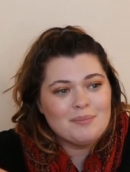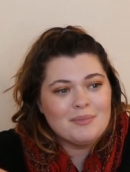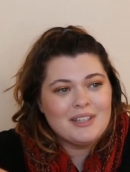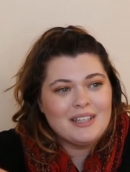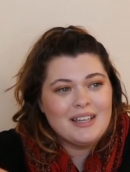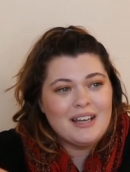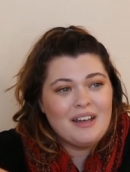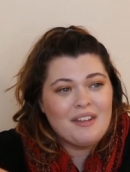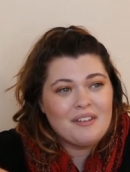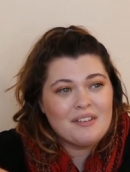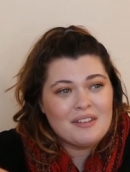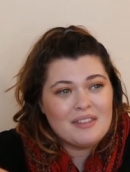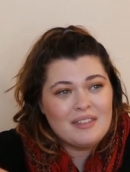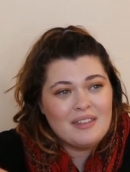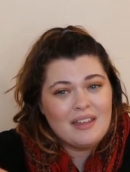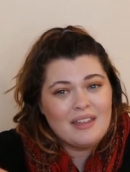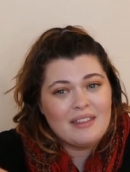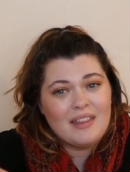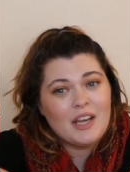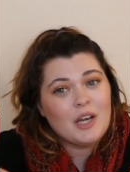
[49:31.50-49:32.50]
The other
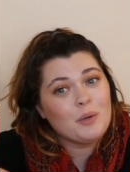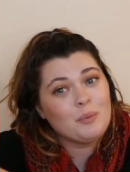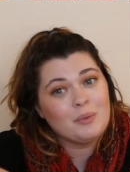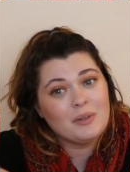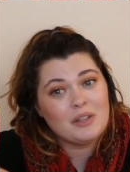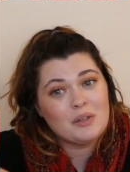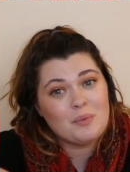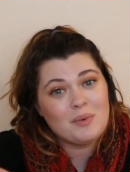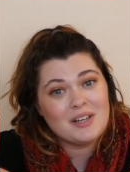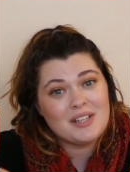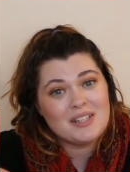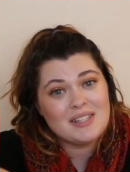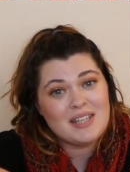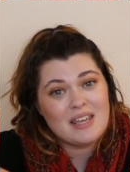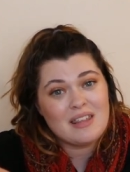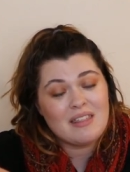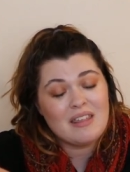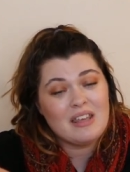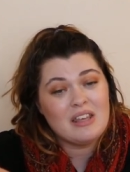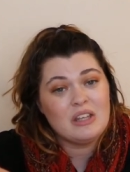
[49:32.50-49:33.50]
thing that I really want to
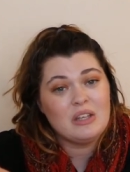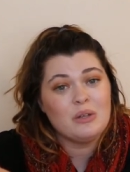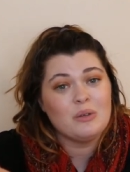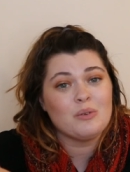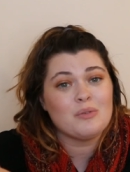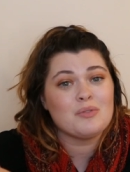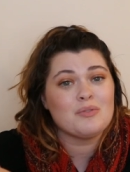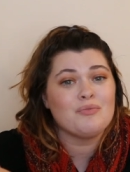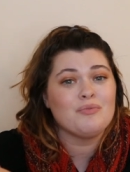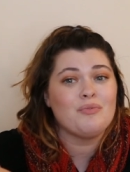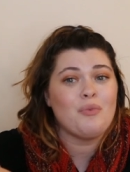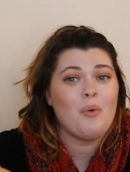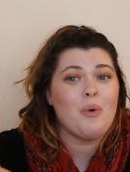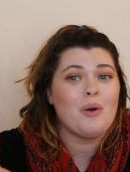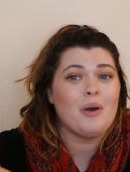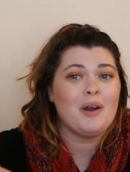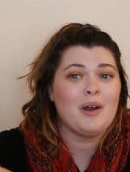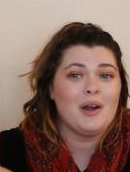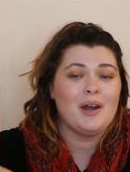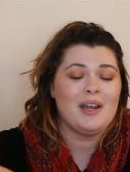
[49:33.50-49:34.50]
say thank you
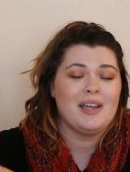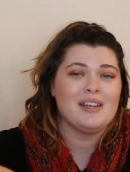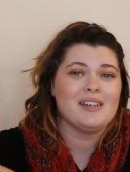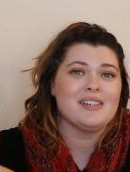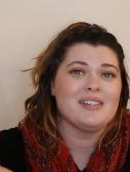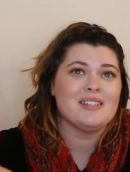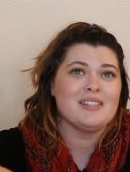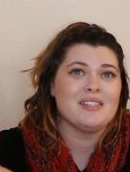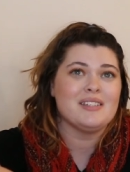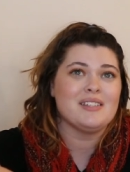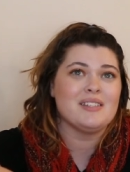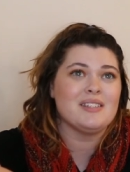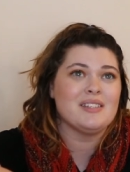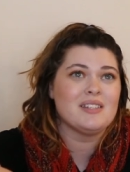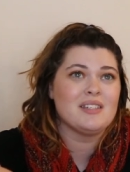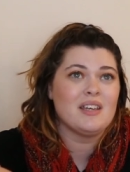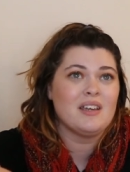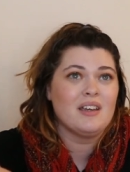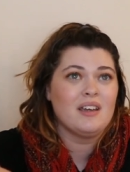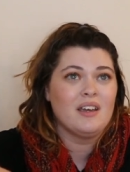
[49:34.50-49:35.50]
for is
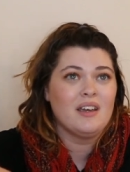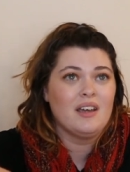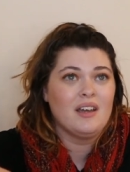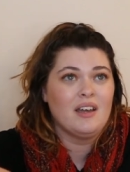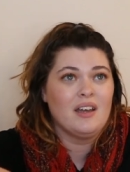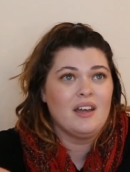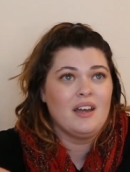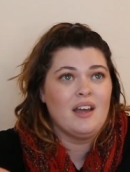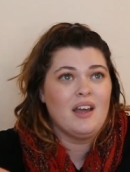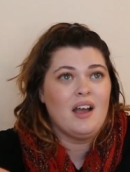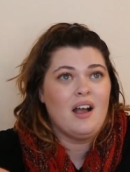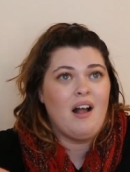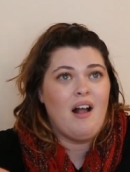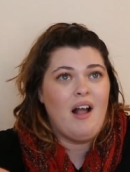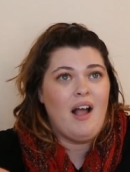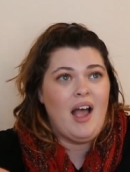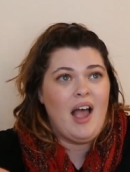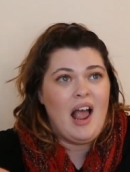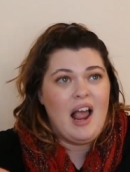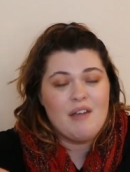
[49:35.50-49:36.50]

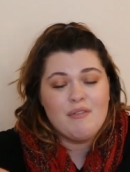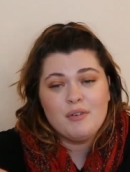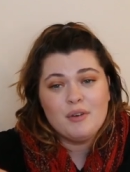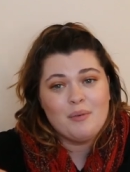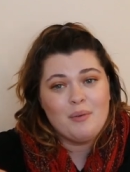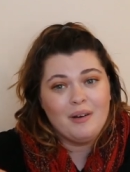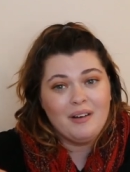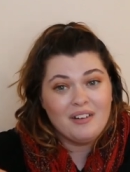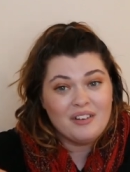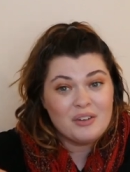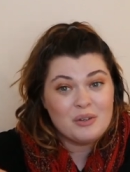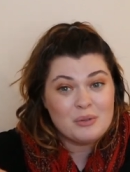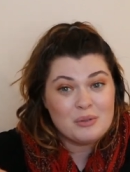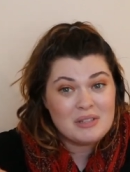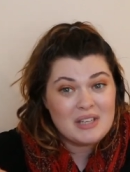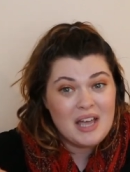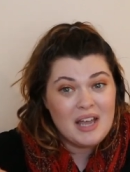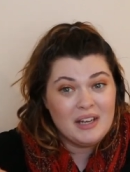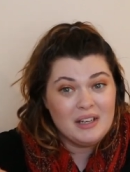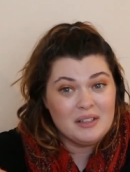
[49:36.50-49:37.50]
everyone
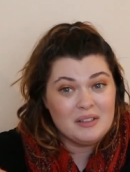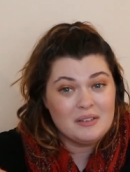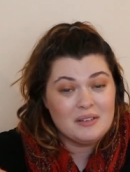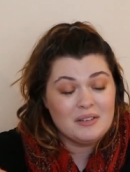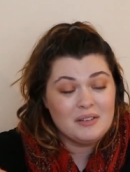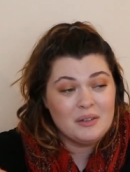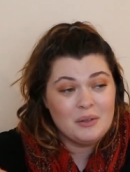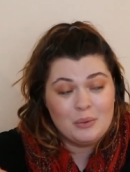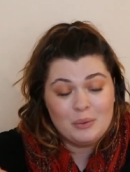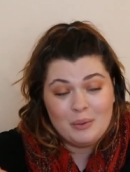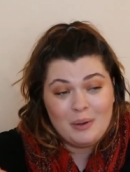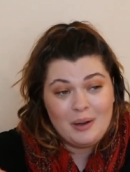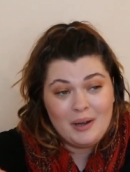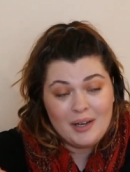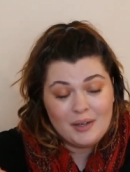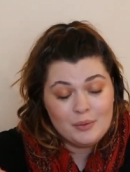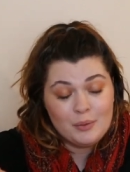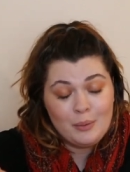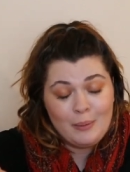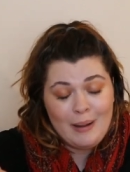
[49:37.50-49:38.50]
who's who
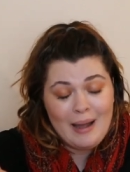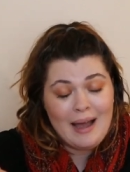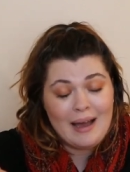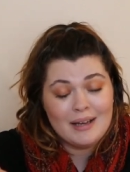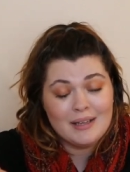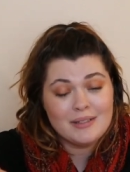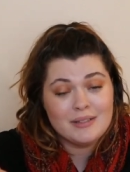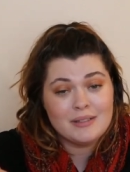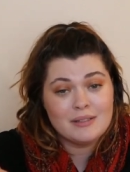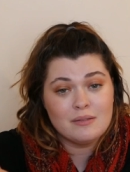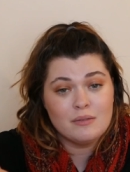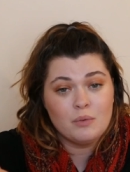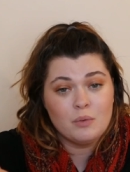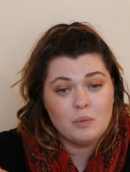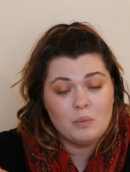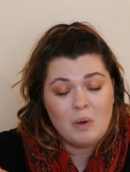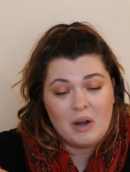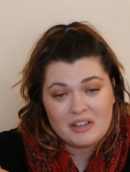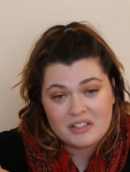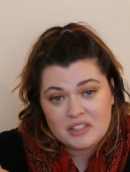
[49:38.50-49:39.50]
has
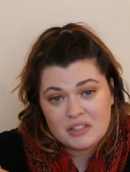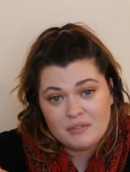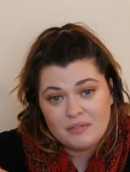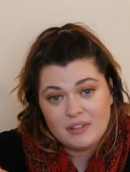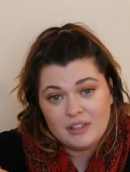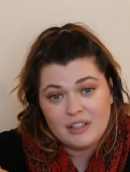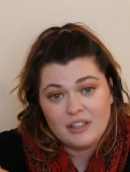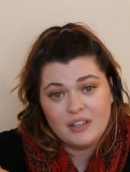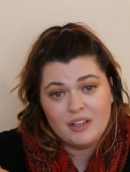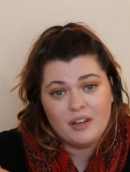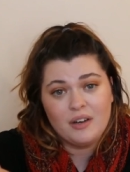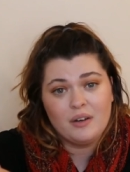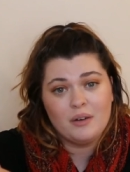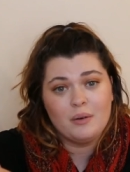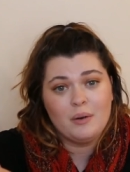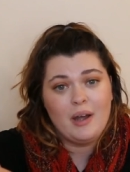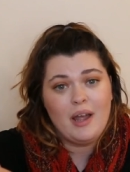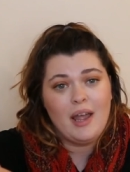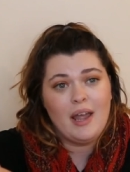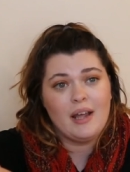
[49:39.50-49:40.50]
watched a
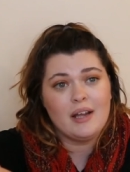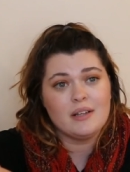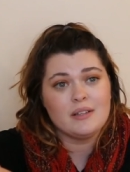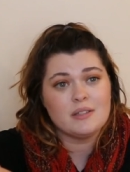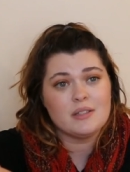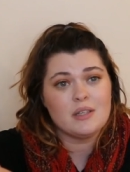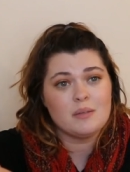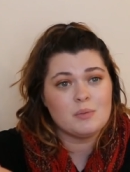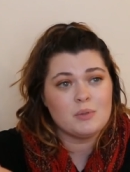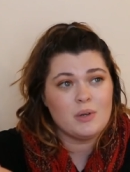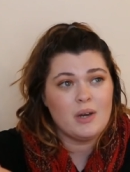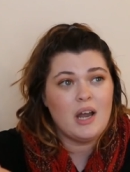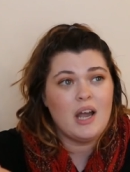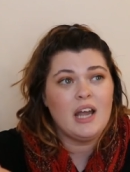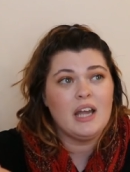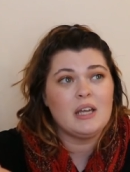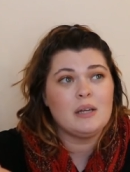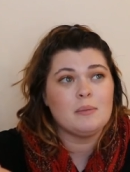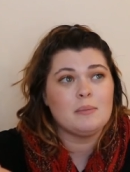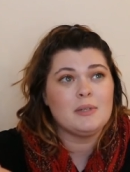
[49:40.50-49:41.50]
video and
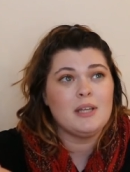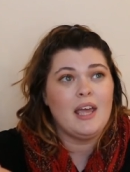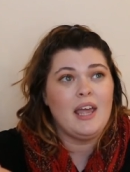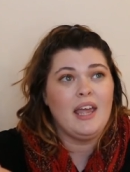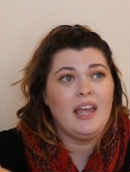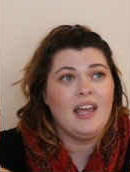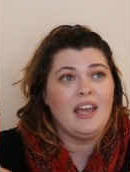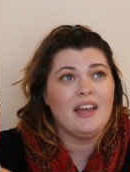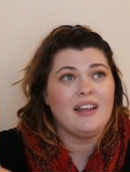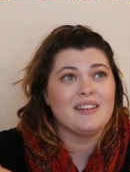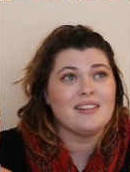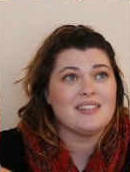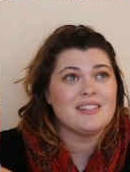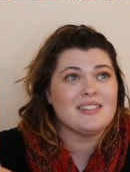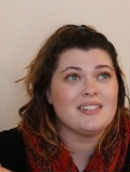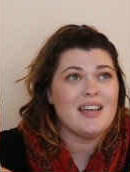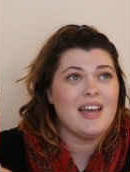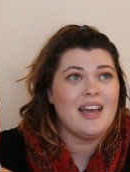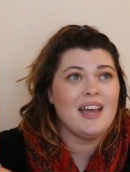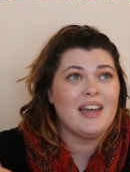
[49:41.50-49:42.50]
subscribed and
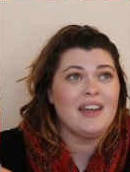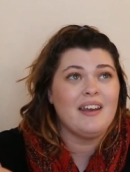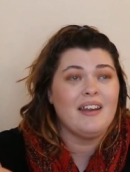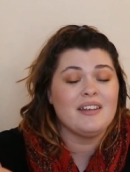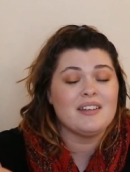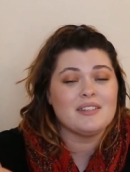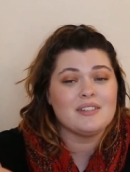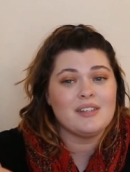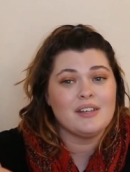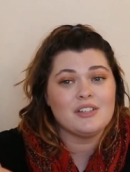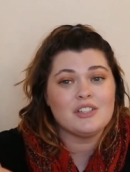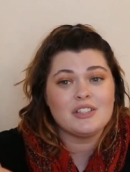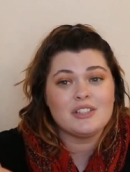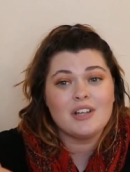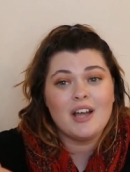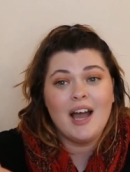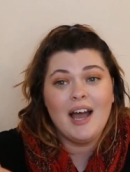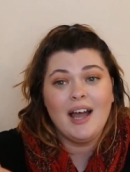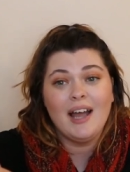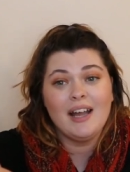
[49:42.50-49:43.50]
said such
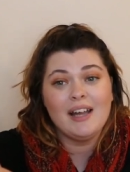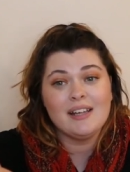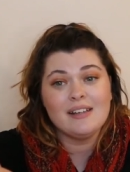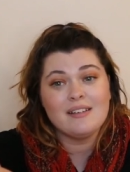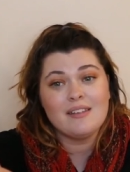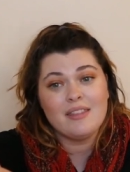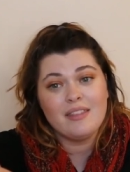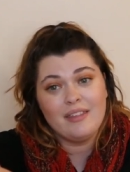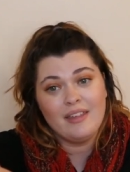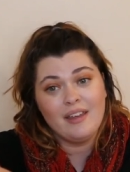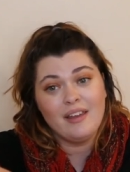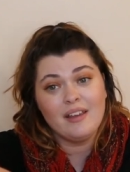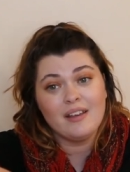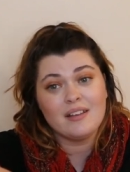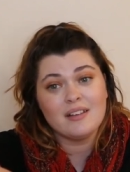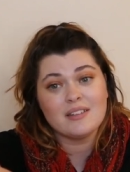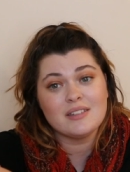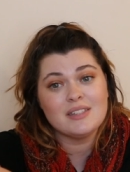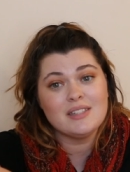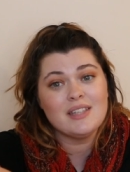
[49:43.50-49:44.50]
kind
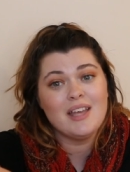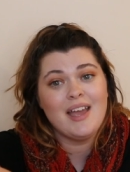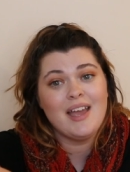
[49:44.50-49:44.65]
things